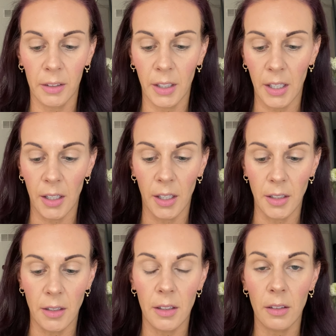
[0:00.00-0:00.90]
It
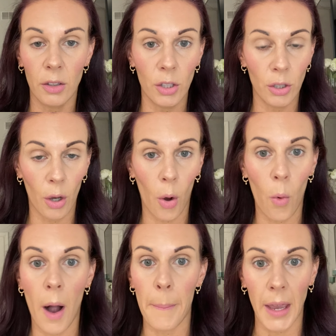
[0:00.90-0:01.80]
is
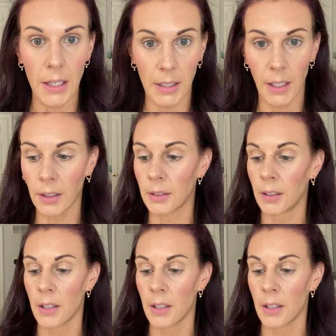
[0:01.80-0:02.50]
so amazing.